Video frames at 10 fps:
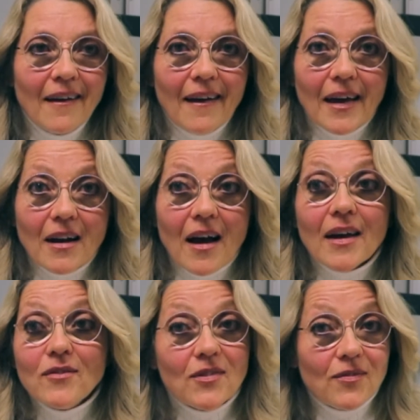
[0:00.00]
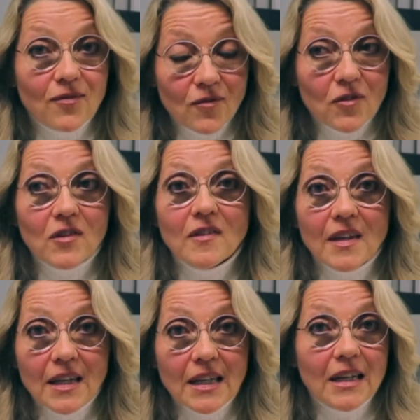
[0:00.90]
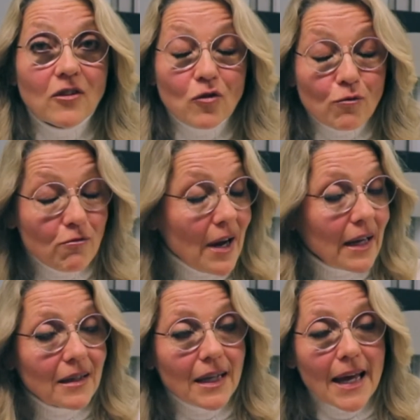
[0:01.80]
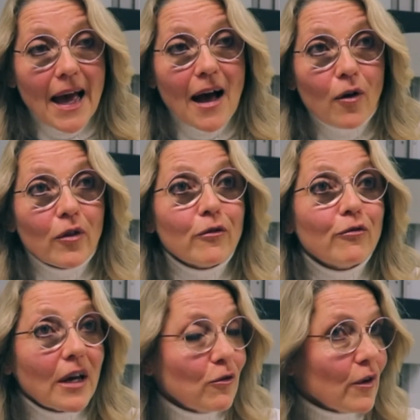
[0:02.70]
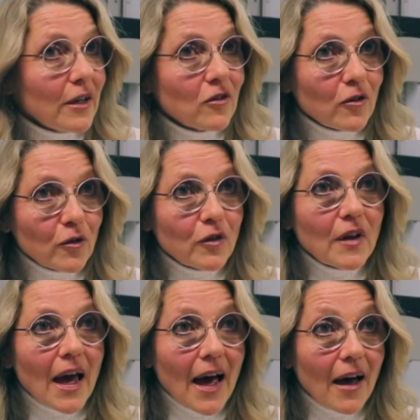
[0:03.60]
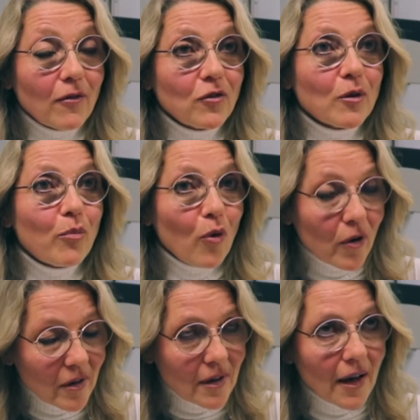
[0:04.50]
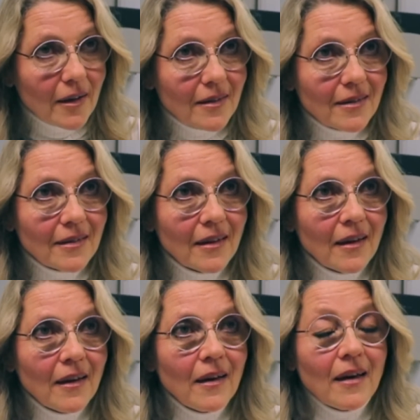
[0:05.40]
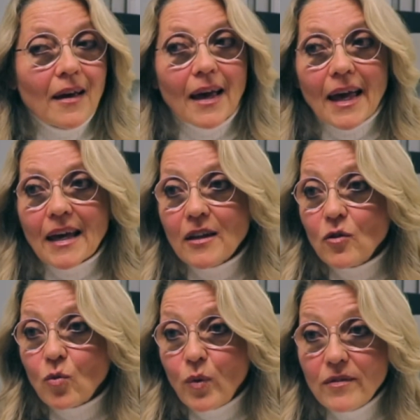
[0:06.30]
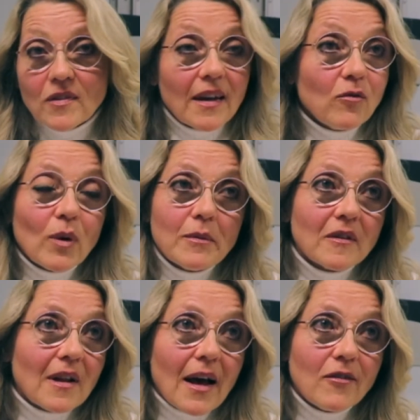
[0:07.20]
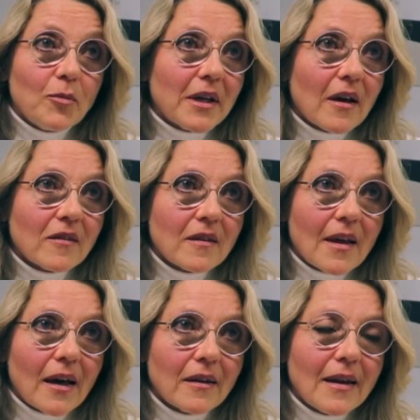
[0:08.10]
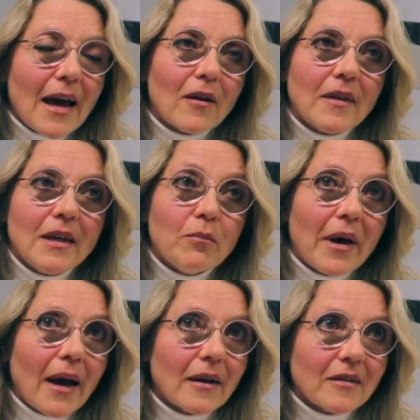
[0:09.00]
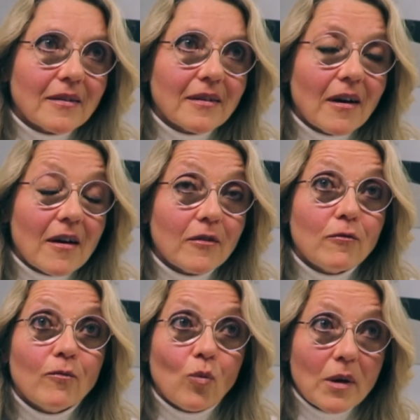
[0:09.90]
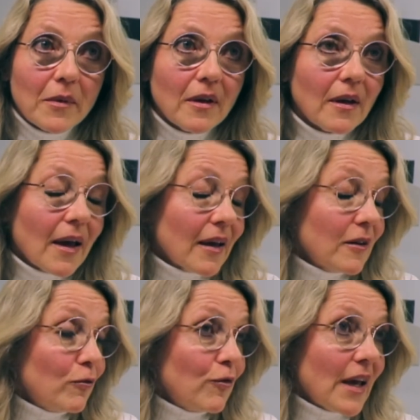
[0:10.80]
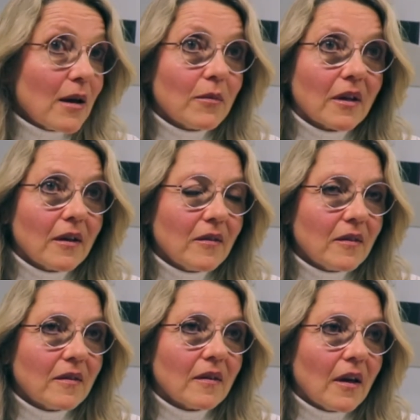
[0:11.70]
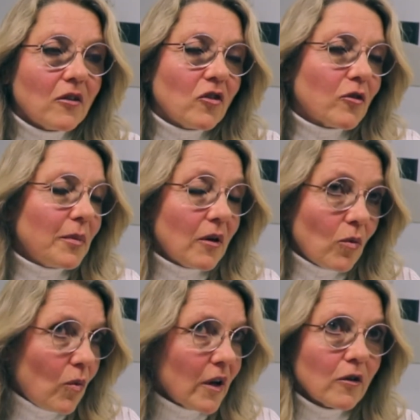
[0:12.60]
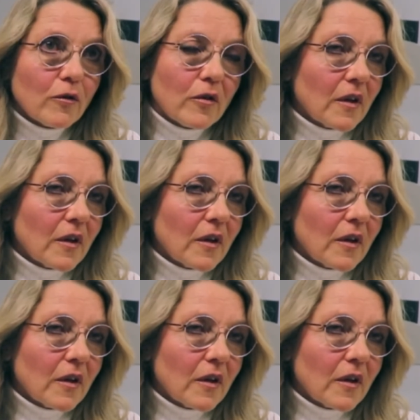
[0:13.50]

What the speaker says: and I've seen it directly how the fundraisers have supported us, and we've saved women's lives because of that, and how the impact on women and families, it's just been a wonderful